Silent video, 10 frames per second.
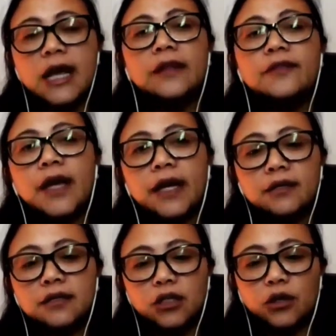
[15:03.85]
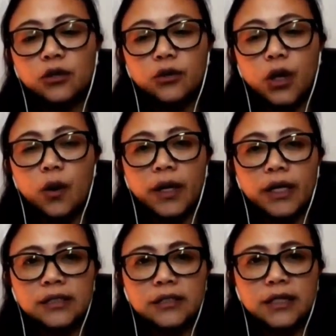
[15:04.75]
Then go
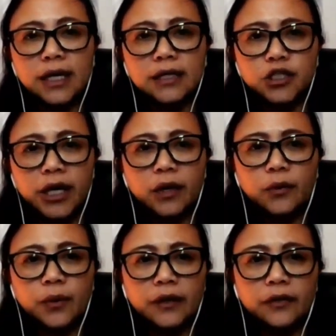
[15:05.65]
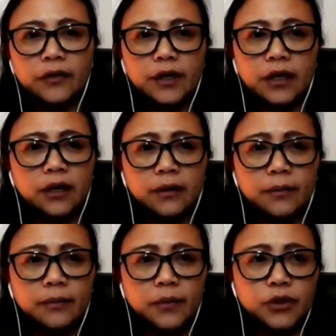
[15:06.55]
and check with,
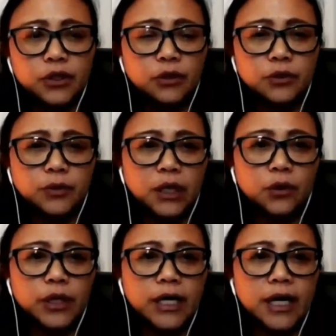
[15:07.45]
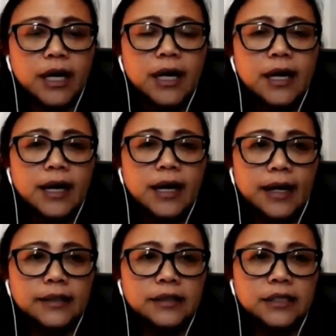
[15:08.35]
consult with a lawyer
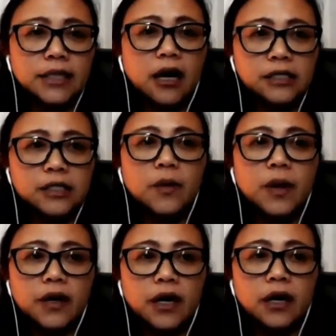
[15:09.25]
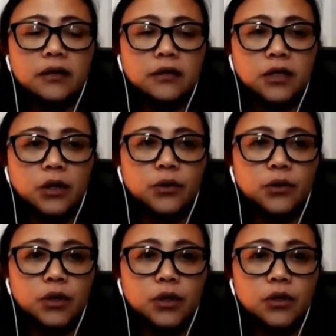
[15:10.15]
and ask whether
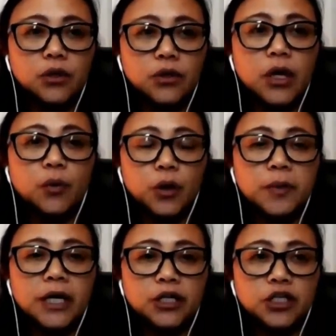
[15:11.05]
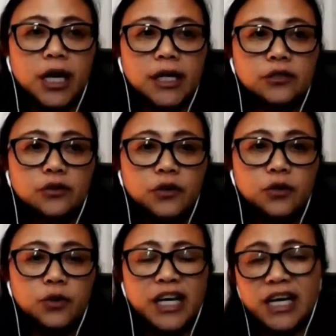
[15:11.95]
if there would be a chance of
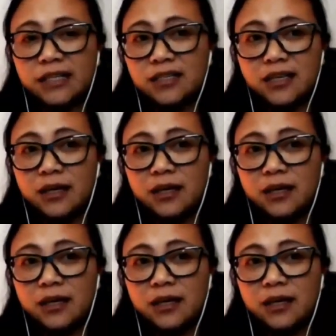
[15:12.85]
you not getting